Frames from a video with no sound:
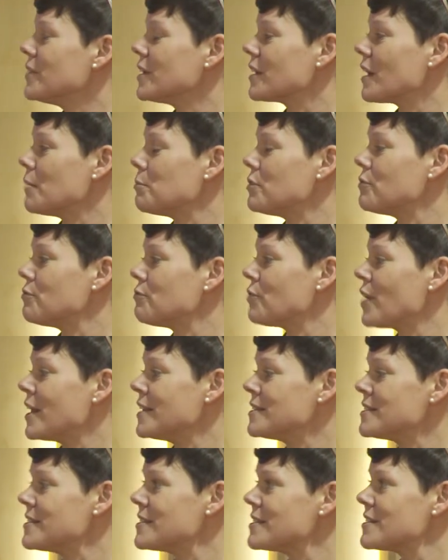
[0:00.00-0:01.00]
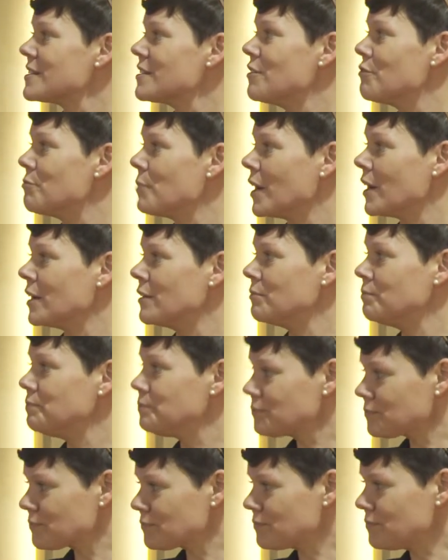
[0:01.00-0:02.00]
a couple of friends of mine,
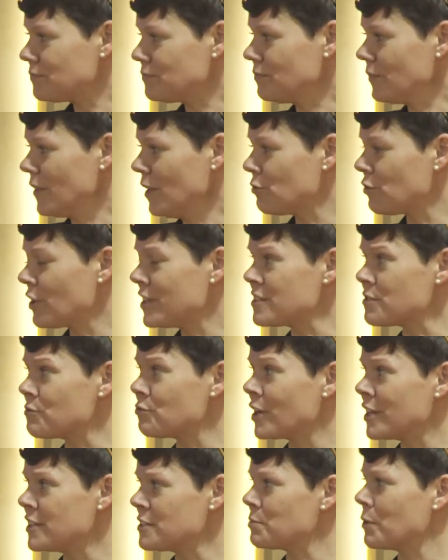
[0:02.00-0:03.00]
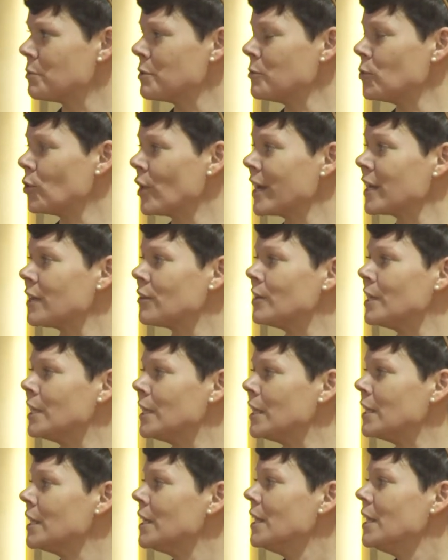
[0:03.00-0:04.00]
friends of friends probably more
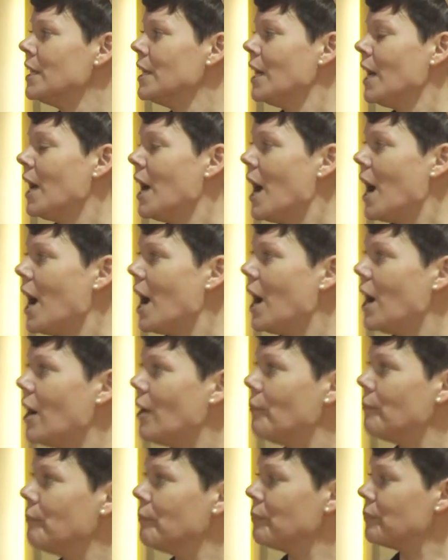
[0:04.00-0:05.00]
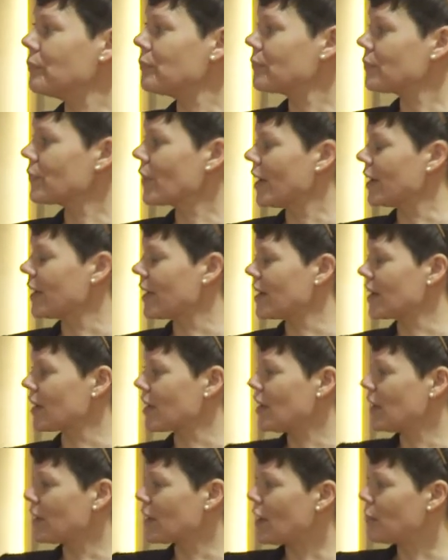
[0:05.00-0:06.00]
accurately. And again,
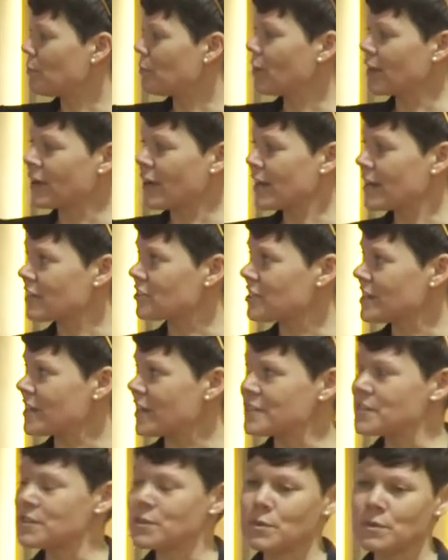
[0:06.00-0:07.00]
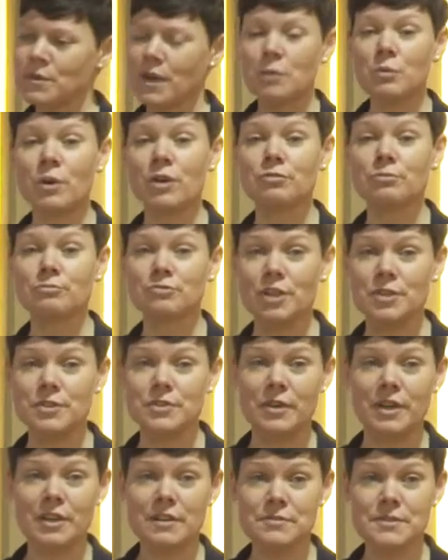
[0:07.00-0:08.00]
a couple. And I saw that I work from
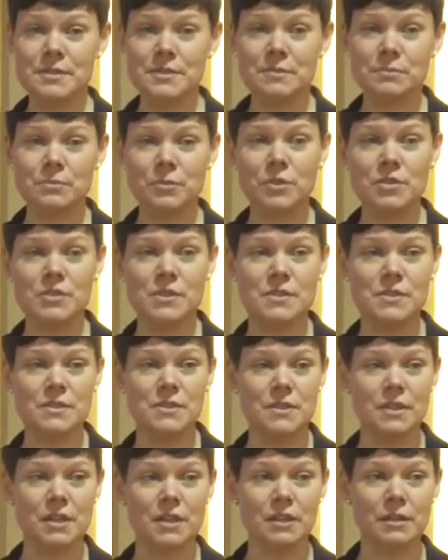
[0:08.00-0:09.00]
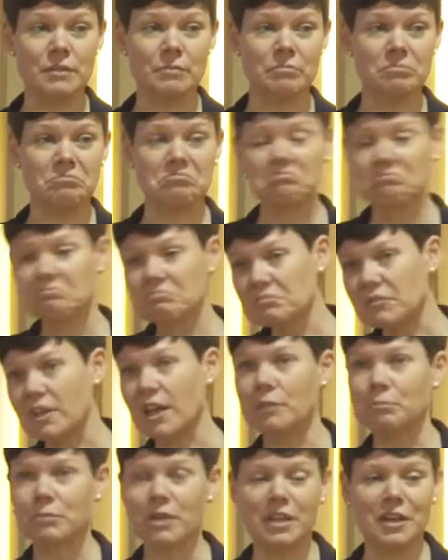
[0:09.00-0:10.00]
photographs, which is
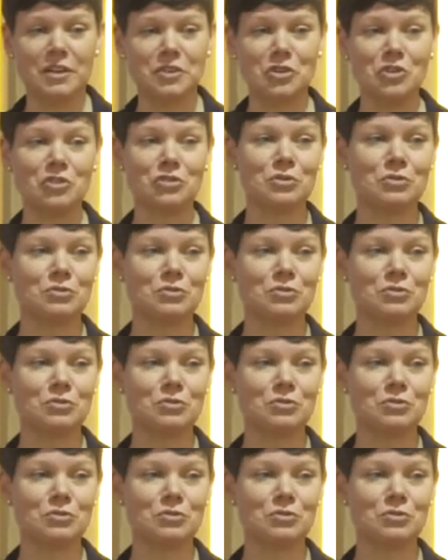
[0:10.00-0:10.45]
can be unusual